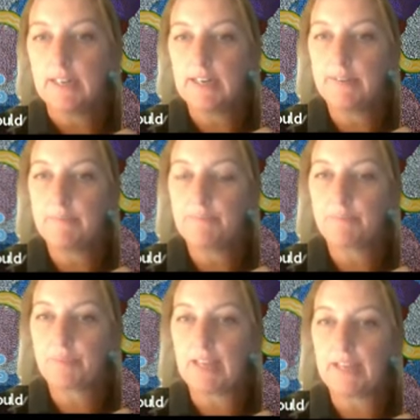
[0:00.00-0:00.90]

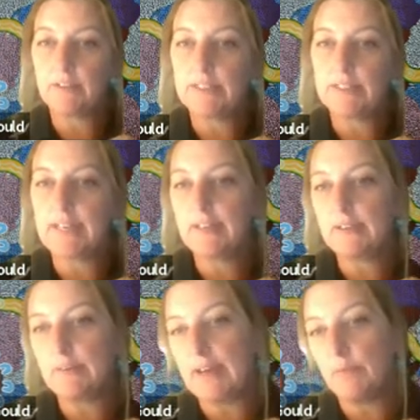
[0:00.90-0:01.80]
Um, they could
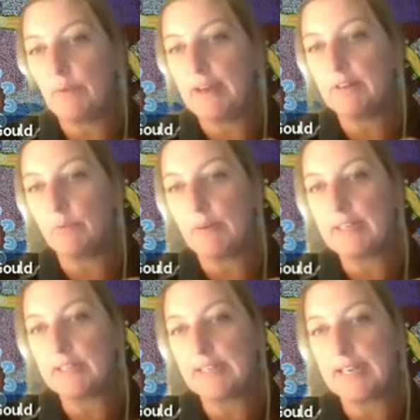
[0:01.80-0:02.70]
see where it
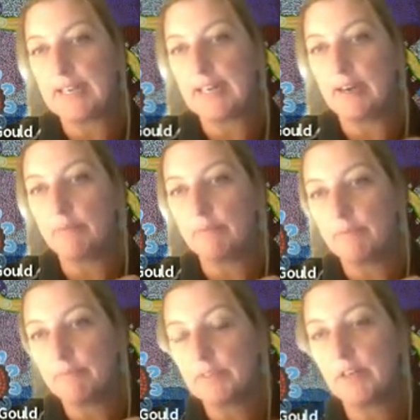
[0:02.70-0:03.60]
went to get up
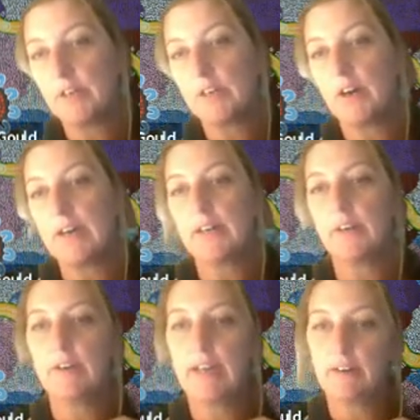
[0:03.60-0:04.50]
to
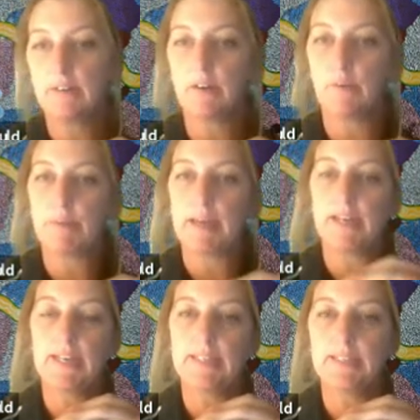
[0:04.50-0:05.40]
Hokkaido, how it got
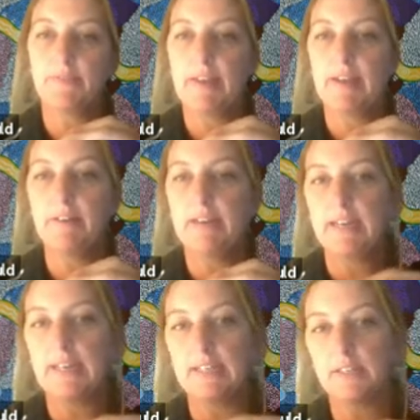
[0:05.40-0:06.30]
back. It's
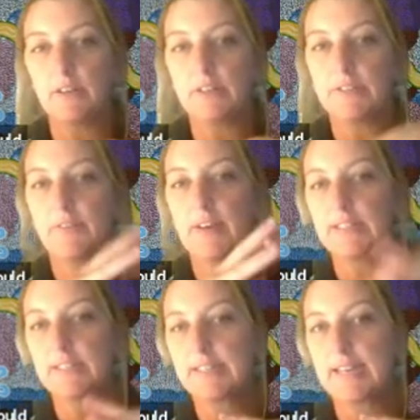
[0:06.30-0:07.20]
very, it's not as
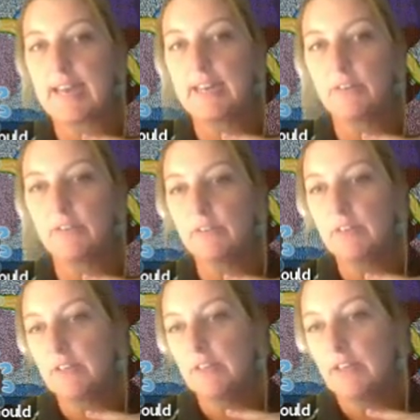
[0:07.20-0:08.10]
fine scale
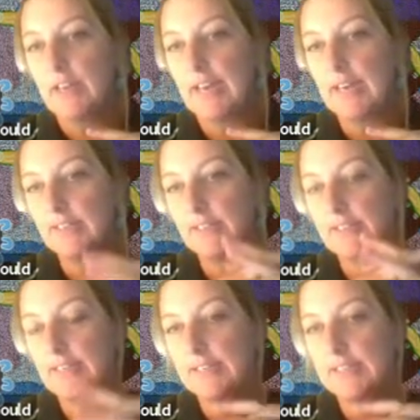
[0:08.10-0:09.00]
as
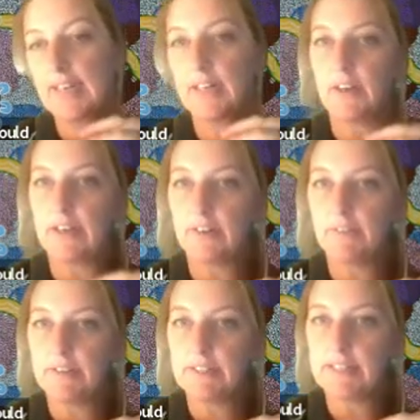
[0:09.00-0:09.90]
the satellite,
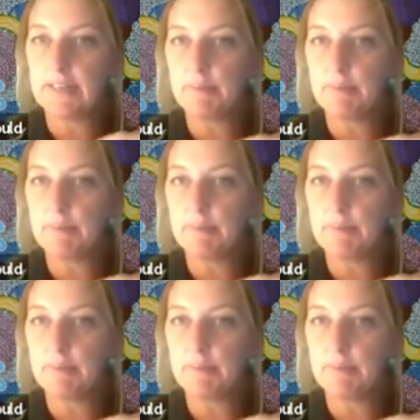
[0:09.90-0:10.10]
obviously,